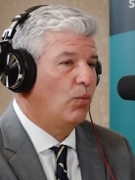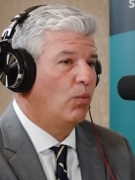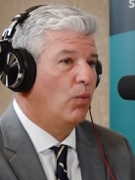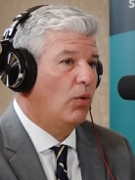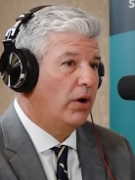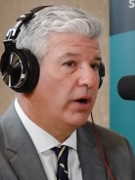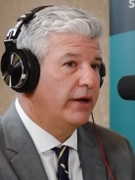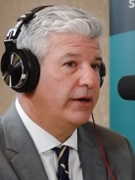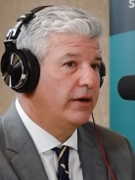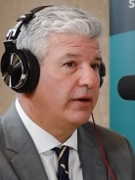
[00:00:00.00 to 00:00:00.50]

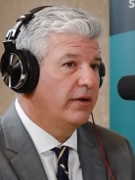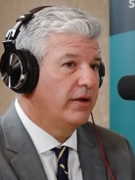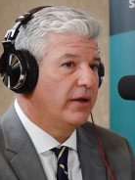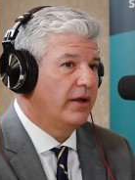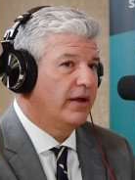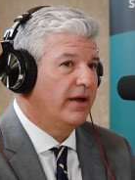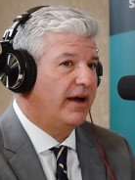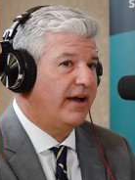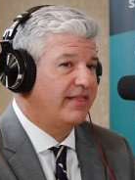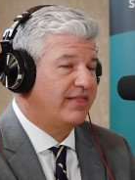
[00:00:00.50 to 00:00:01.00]
One,
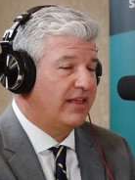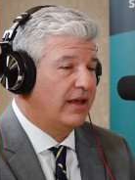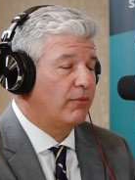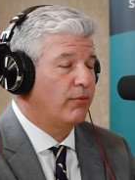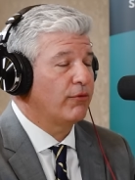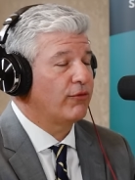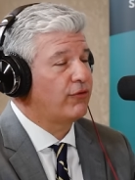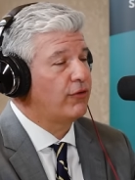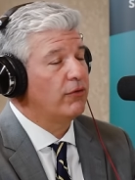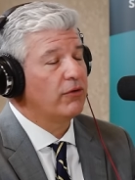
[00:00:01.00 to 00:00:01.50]
I
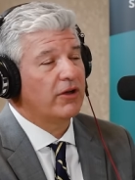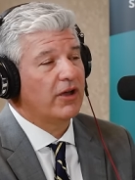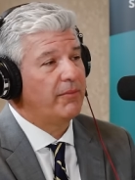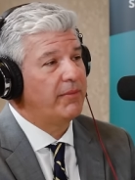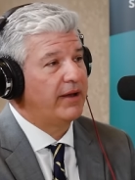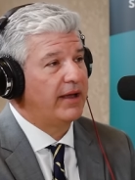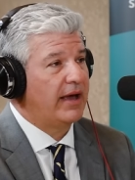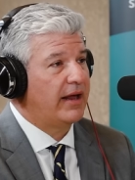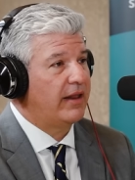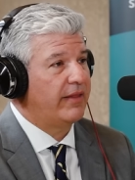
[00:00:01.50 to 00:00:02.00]
think we're still
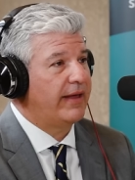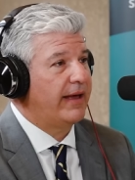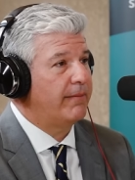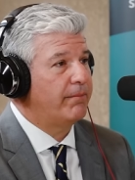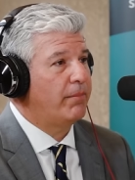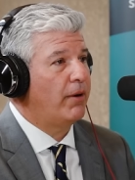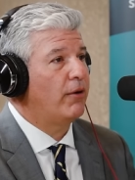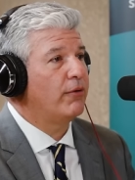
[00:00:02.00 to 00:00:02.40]
coming out of that